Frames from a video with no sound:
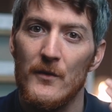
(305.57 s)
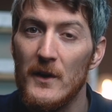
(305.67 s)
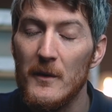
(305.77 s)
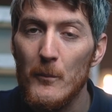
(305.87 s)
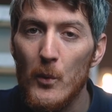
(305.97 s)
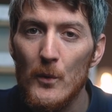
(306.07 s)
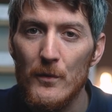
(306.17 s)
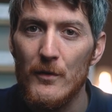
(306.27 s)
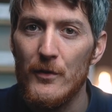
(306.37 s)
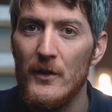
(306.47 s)
The
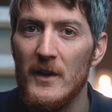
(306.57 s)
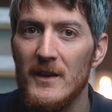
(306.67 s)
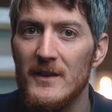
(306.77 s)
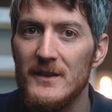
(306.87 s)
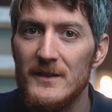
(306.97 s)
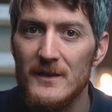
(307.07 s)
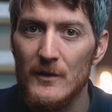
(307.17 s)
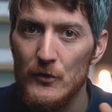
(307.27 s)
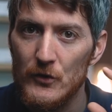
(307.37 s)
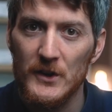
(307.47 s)
important thing is
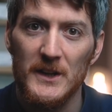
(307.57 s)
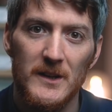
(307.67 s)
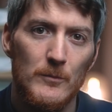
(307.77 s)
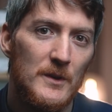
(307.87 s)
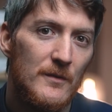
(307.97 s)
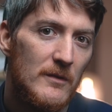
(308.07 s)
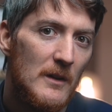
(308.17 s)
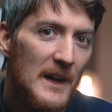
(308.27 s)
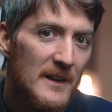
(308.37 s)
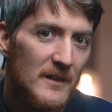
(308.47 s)
to keep it for
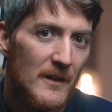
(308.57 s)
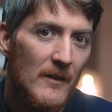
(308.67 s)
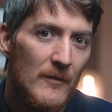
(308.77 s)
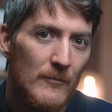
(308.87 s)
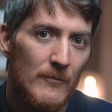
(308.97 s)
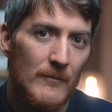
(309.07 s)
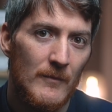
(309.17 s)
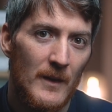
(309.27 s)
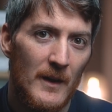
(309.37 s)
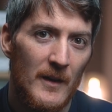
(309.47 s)
later.
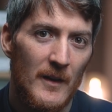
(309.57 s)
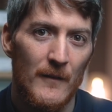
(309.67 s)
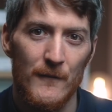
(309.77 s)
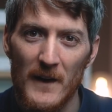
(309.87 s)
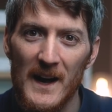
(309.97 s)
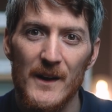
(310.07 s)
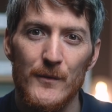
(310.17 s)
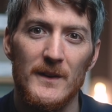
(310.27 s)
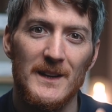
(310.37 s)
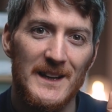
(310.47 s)

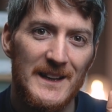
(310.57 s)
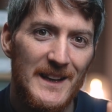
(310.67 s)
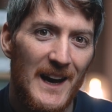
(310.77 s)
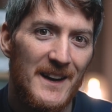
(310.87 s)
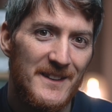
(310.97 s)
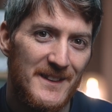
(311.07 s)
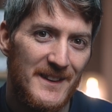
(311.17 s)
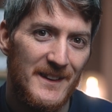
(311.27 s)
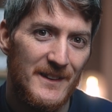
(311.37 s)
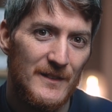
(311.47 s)
Five key
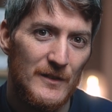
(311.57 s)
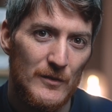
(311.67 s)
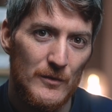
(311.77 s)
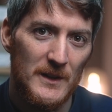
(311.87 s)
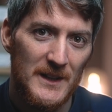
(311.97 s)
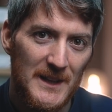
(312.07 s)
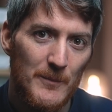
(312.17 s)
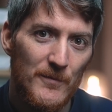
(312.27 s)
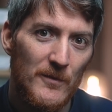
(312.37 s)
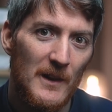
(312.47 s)
ideas to
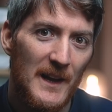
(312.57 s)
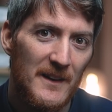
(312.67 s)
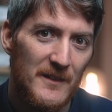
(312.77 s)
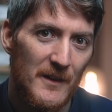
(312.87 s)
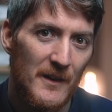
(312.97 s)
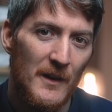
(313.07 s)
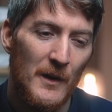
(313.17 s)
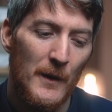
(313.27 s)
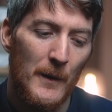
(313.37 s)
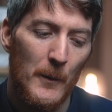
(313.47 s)
keep for later
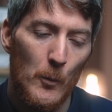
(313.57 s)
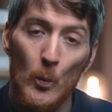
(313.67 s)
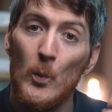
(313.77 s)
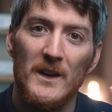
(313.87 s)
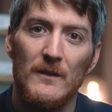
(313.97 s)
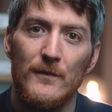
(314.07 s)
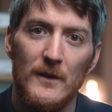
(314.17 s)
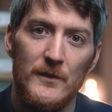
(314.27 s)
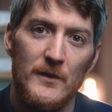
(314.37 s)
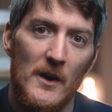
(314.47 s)
when it
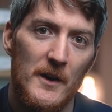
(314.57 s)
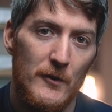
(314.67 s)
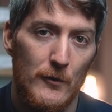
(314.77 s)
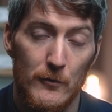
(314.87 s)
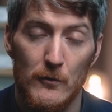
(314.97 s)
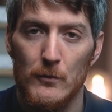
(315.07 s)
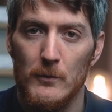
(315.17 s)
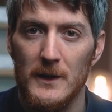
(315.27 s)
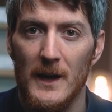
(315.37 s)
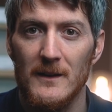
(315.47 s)
feels hard to
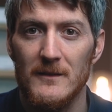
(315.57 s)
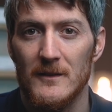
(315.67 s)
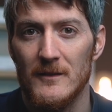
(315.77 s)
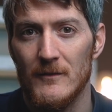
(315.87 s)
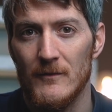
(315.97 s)
create.